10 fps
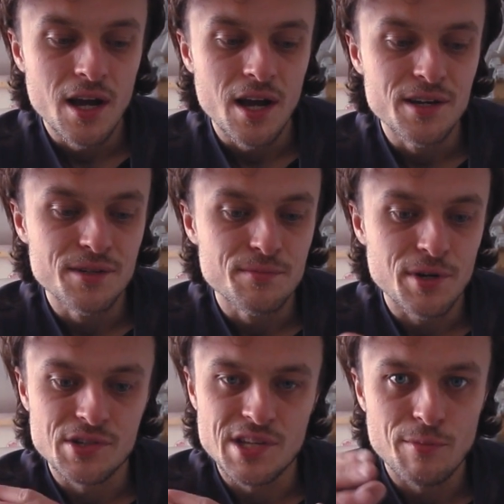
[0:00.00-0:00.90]
And
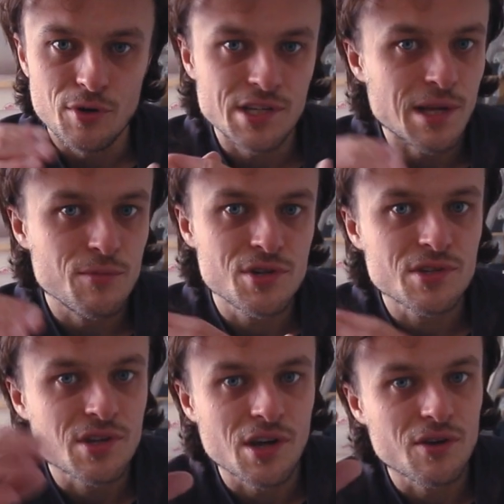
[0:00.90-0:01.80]
because their body
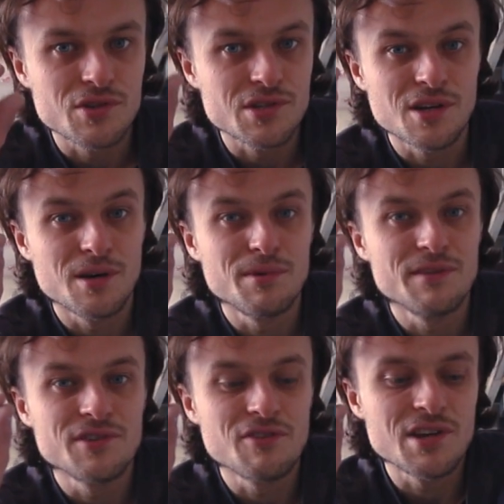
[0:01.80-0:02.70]
temperatures can go just a couple
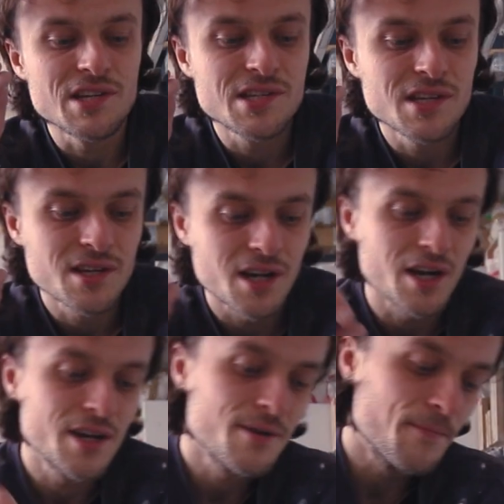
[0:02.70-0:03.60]
of degrees
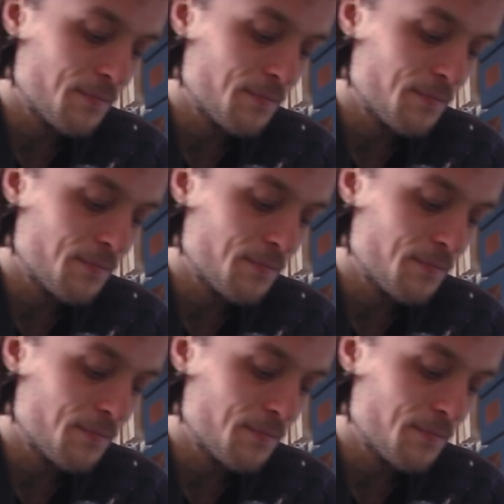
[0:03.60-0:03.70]
higher.